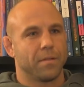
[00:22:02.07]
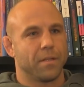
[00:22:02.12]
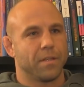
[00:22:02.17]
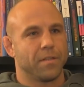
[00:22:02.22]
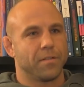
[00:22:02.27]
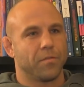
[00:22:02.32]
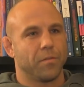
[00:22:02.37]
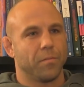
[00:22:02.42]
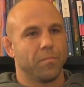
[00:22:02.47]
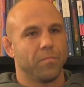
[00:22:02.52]
at
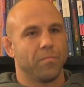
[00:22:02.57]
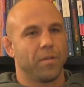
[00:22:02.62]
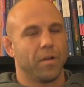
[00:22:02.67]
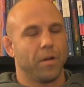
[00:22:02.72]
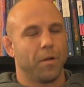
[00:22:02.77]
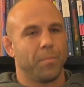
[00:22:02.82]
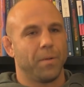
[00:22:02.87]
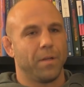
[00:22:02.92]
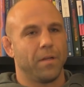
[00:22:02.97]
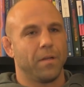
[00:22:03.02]
least from their
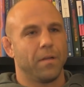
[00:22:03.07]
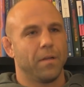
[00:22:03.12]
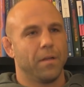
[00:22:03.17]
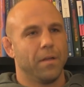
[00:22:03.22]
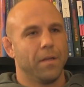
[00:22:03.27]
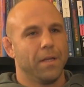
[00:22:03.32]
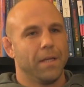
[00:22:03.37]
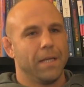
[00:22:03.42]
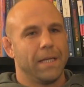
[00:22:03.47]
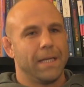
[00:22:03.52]
opinion.
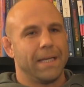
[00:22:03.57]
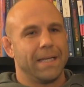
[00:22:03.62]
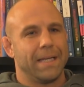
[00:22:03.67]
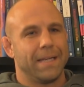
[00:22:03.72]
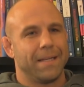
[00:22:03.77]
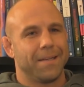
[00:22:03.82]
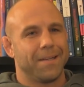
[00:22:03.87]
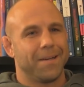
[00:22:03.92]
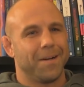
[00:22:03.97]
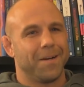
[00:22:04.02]

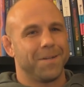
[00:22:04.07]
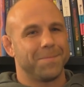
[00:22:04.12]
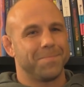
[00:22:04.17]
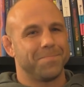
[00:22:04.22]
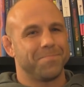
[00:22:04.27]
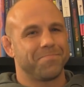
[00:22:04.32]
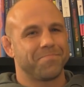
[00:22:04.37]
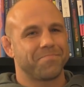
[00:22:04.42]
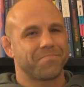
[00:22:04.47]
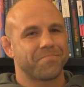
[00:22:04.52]
And
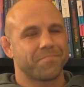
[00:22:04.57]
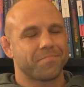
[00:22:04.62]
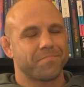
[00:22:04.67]
um,